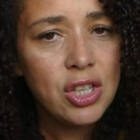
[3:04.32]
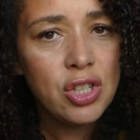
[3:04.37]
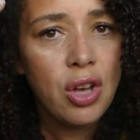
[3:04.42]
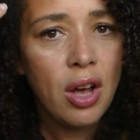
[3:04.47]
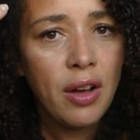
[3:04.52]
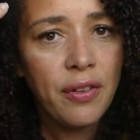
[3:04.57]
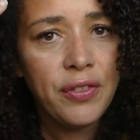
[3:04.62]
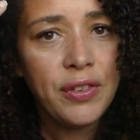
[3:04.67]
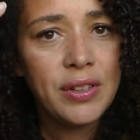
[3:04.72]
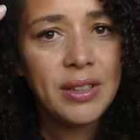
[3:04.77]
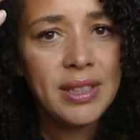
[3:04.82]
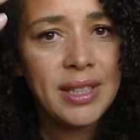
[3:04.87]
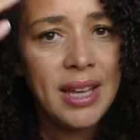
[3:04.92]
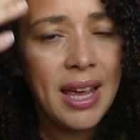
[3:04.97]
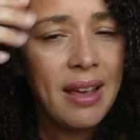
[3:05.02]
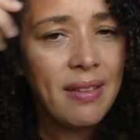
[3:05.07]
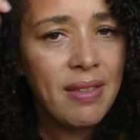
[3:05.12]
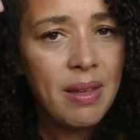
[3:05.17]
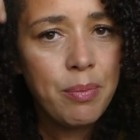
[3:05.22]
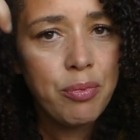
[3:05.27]
softened
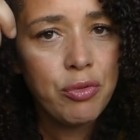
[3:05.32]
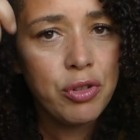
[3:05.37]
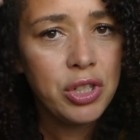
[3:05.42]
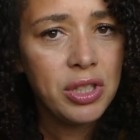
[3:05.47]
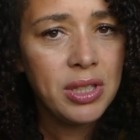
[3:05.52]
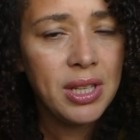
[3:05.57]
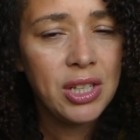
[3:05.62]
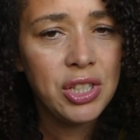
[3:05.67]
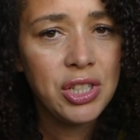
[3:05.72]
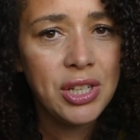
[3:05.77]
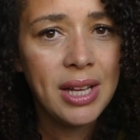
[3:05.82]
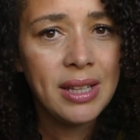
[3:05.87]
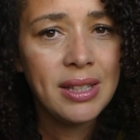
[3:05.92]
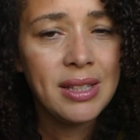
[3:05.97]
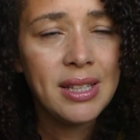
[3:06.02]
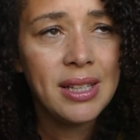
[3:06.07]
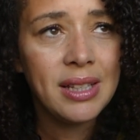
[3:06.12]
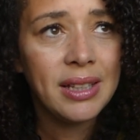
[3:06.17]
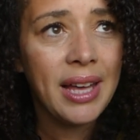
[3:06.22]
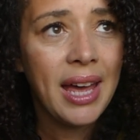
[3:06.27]
it, they brushed it
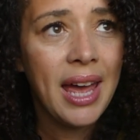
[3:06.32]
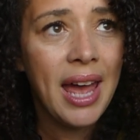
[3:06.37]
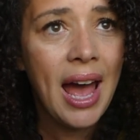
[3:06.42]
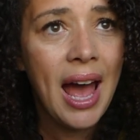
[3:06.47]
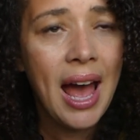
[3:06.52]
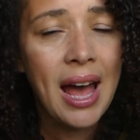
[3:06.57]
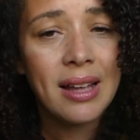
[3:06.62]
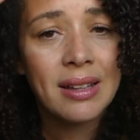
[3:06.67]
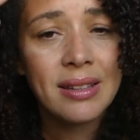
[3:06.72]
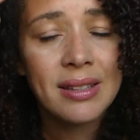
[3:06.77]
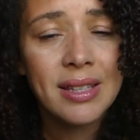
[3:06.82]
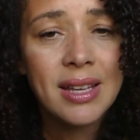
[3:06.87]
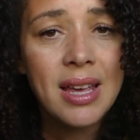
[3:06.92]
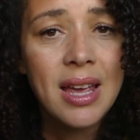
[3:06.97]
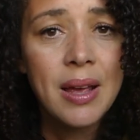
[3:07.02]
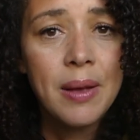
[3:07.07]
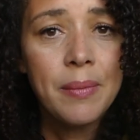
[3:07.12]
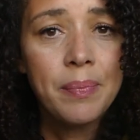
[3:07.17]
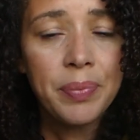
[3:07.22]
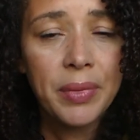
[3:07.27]
gently and
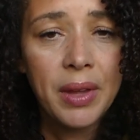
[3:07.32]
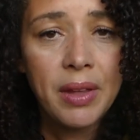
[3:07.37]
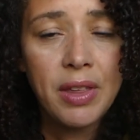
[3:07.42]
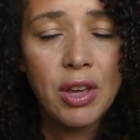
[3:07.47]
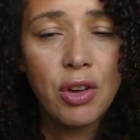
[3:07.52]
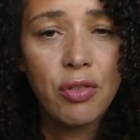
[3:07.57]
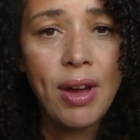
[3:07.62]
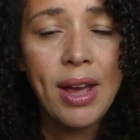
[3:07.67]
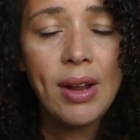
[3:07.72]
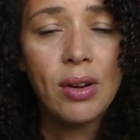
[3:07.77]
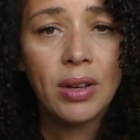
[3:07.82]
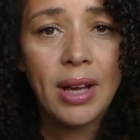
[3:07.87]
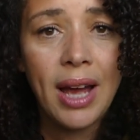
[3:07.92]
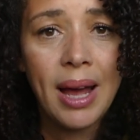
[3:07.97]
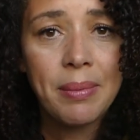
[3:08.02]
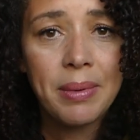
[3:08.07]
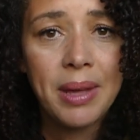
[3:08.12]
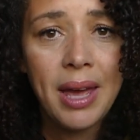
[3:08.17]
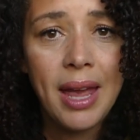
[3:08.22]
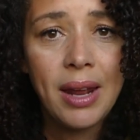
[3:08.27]
the cradle
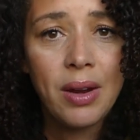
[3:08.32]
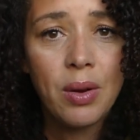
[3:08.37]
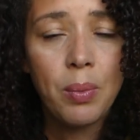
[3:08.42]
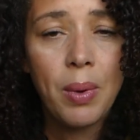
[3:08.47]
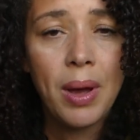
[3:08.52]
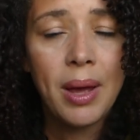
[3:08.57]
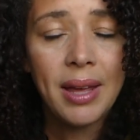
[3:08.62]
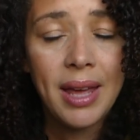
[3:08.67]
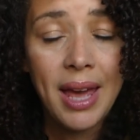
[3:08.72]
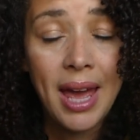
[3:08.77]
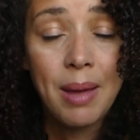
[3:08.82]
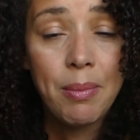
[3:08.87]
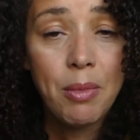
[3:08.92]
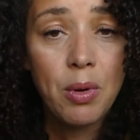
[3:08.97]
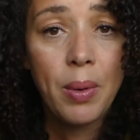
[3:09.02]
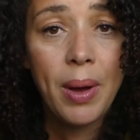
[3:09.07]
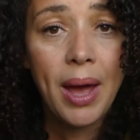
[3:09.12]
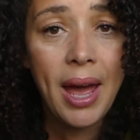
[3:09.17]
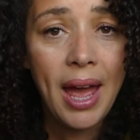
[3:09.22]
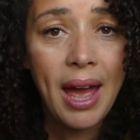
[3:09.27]
cap came
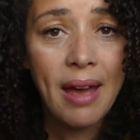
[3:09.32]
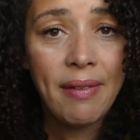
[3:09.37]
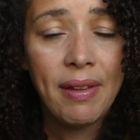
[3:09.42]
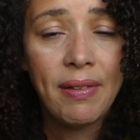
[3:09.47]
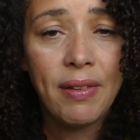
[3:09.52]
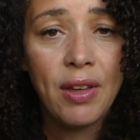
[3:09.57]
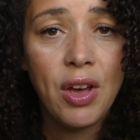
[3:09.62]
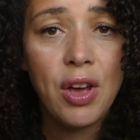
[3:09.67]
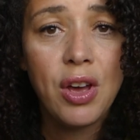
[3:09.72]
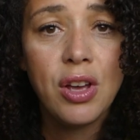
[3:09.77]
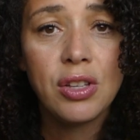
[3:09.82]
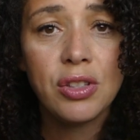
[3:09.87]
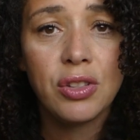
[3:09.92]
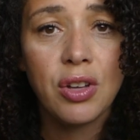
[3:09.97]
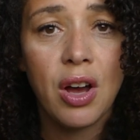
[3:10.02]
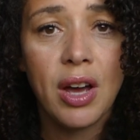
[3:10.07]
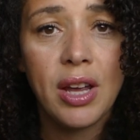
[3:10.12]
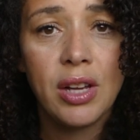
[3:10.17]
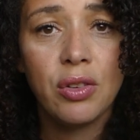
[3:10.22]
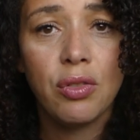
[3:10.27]
away, and then the hair
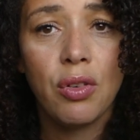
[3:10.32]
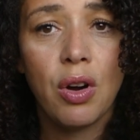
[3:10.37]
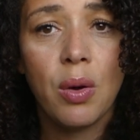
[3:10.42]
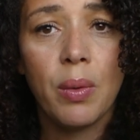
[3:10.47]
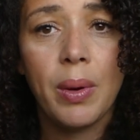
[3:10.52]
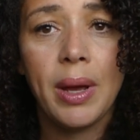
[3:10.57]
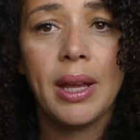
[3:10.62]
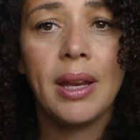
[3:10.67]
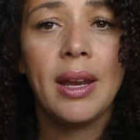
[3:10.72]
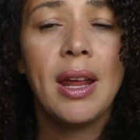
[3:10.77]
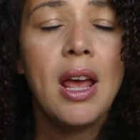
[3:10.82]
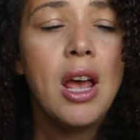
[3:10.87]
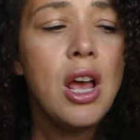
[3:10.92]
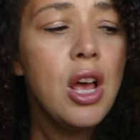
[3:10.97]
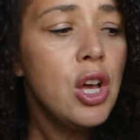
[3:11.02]
started growing.